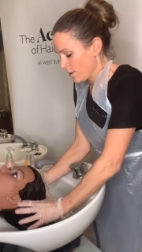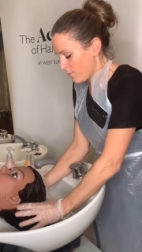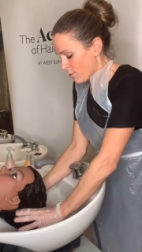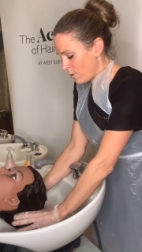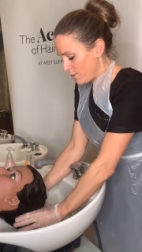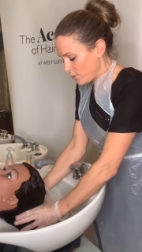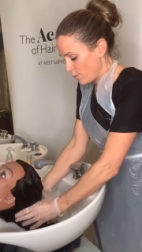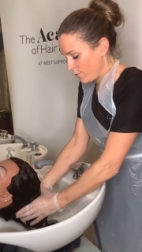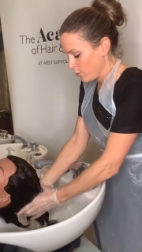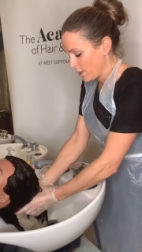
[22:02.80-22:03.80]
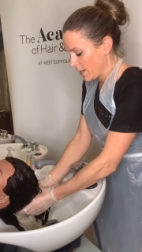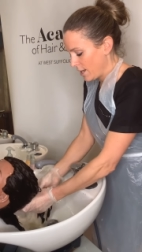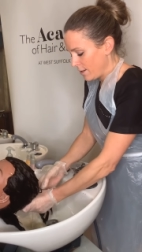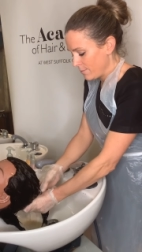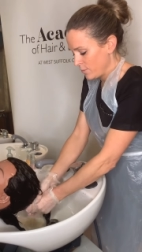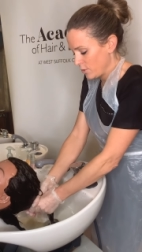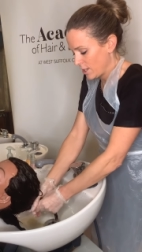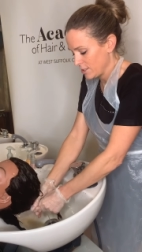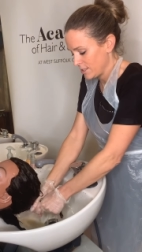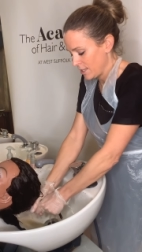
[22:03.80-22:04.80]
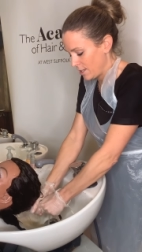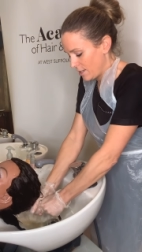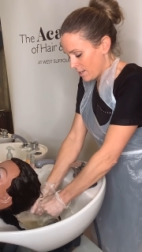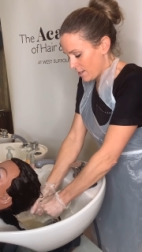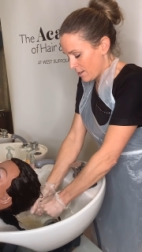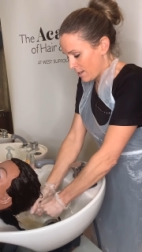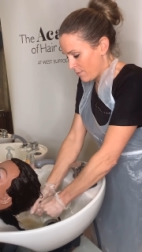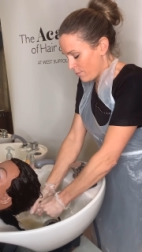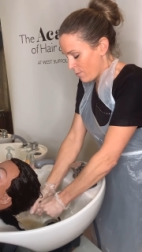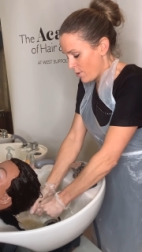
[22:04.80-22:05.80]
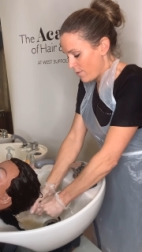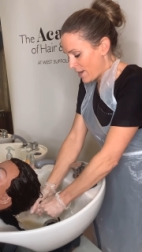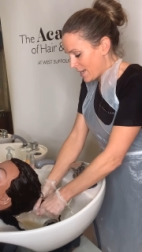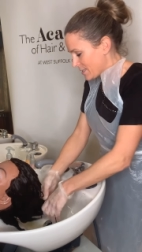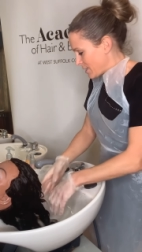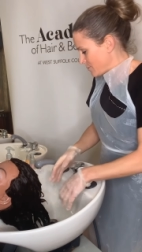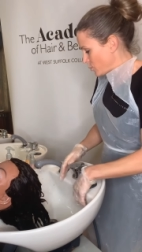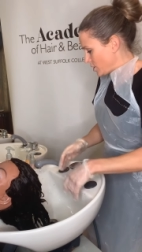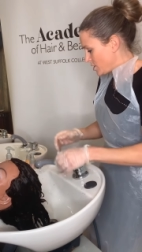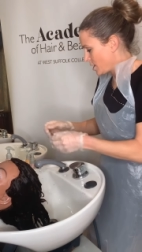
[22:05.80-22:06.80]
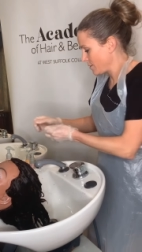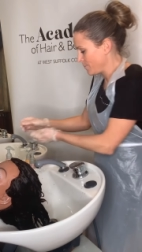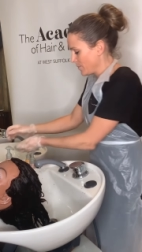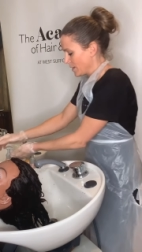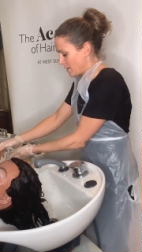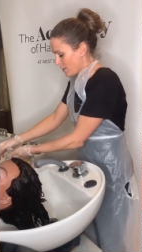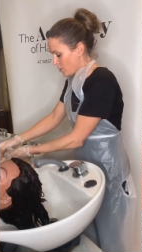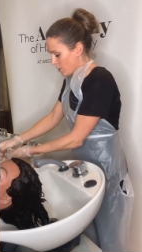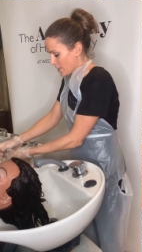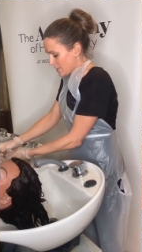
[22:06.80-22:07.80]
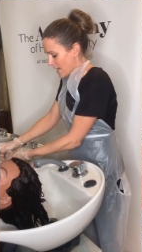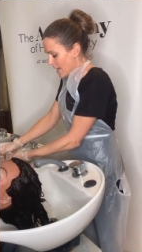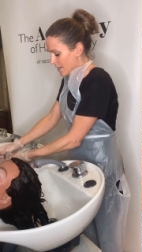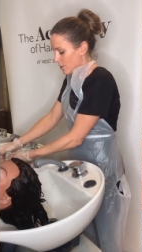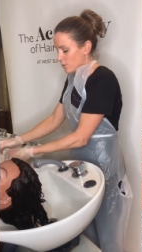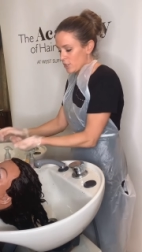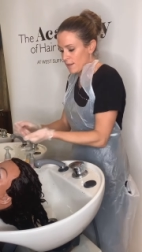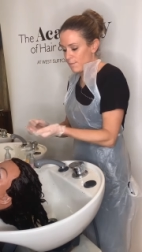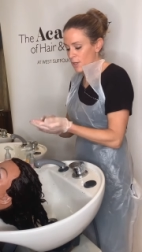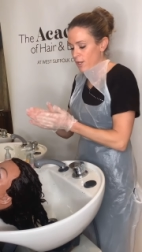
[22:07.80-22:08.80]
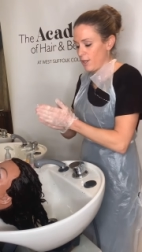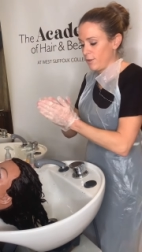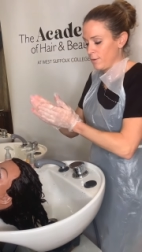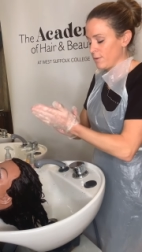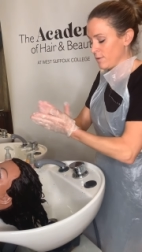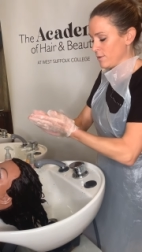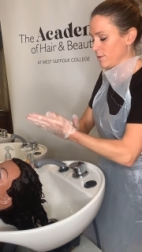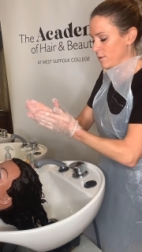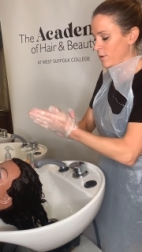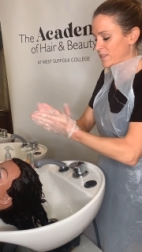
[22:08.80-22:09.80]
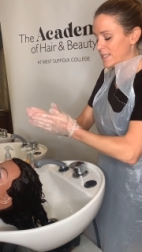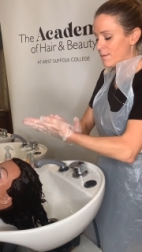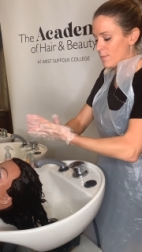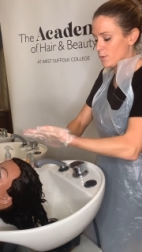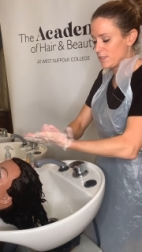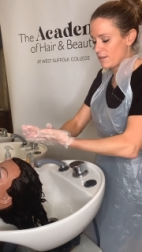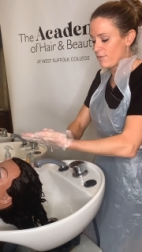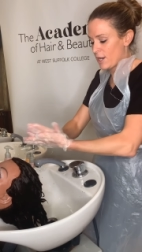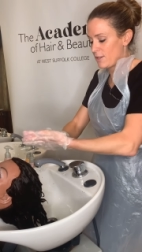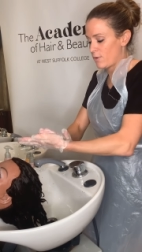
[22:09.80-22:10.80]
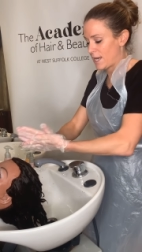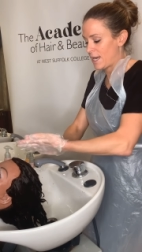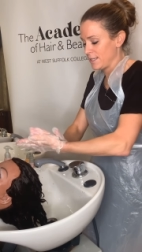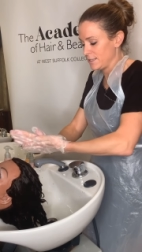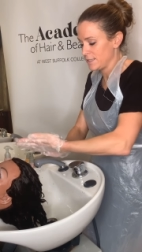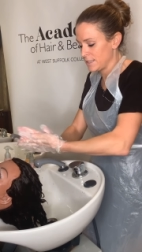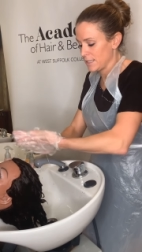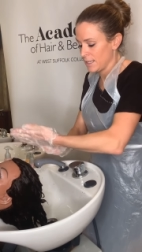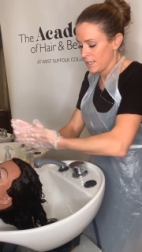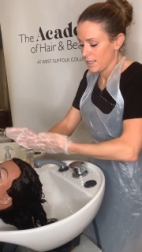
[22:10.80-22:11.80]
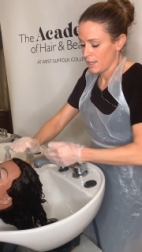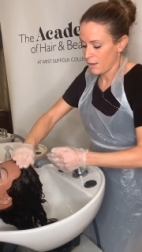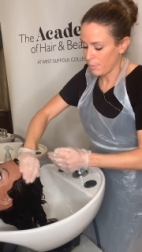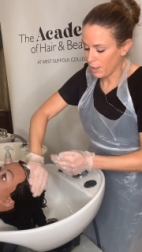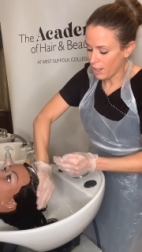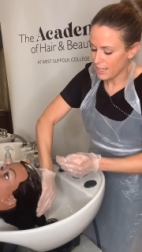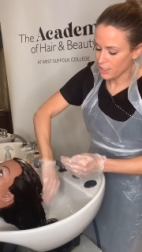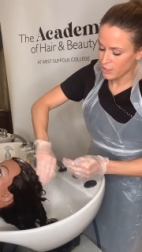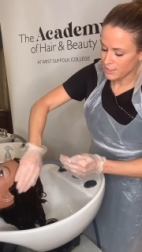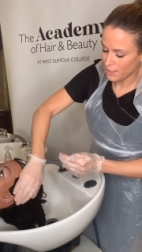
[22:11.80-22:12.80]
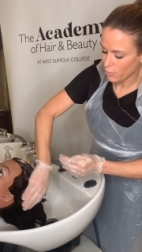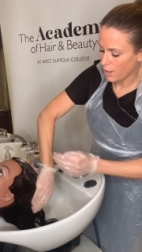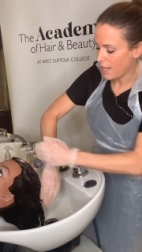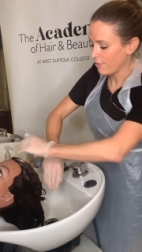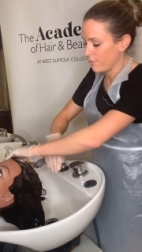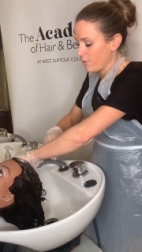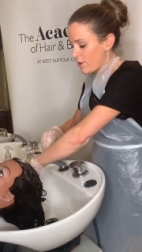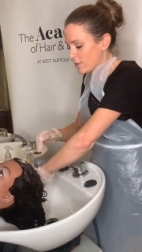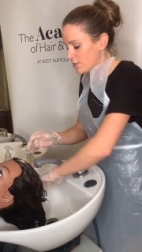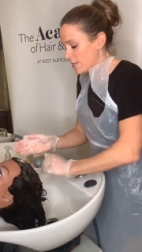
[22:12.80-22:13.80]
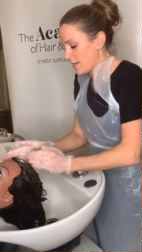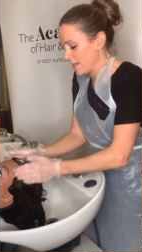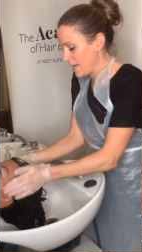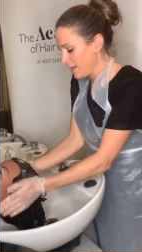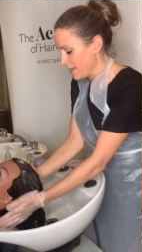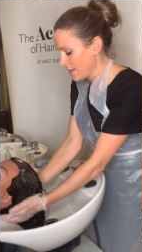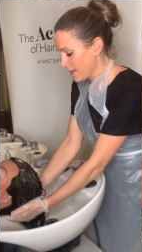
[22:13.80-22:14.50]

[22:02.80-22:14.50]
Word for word: removed all of your colour, you're going to remove excess moisture. You're going to take your shampoo, obviously emulsify in your hands, apply using your effleurage technique